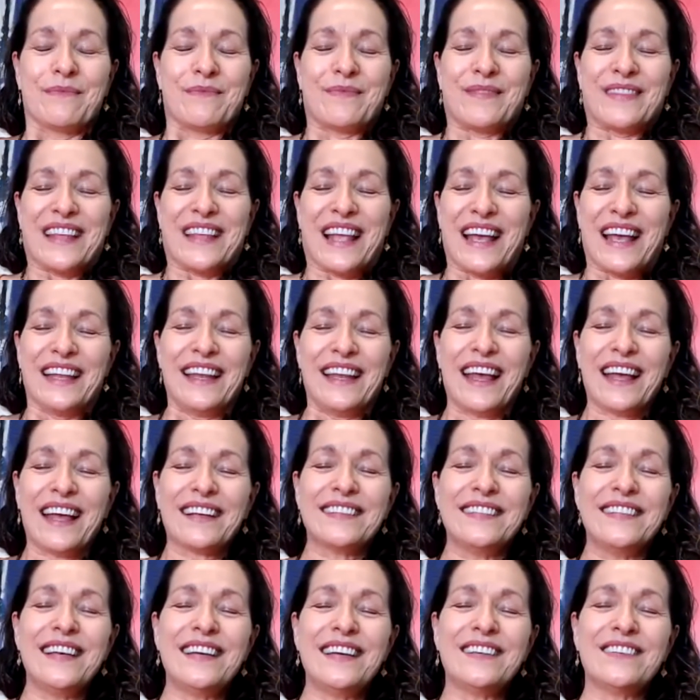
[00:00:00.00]
And
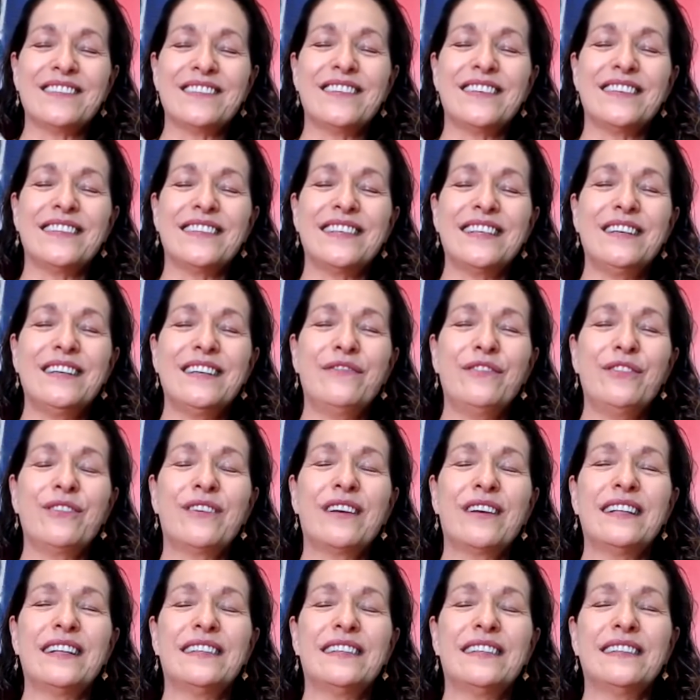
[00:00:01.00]
exhale, just see if you
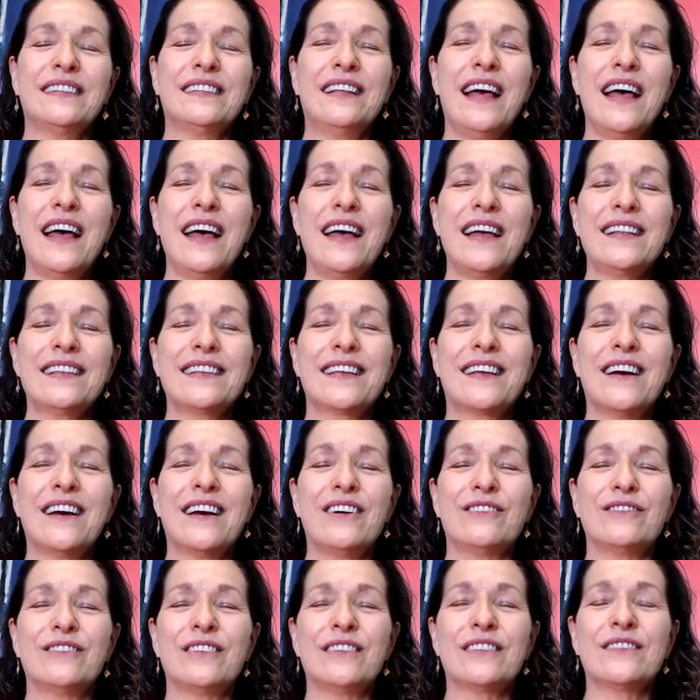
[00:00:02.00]
can let
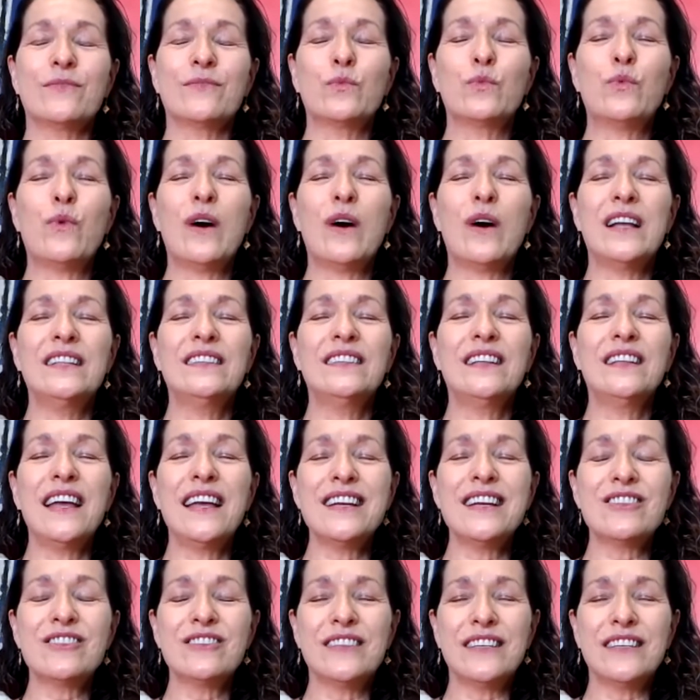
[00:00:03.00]
go, just 1
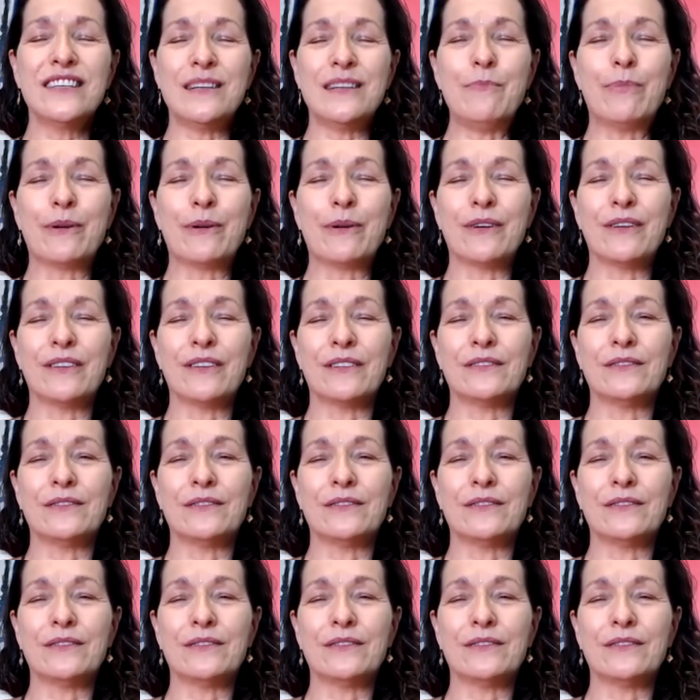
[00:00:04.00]
layer deeper.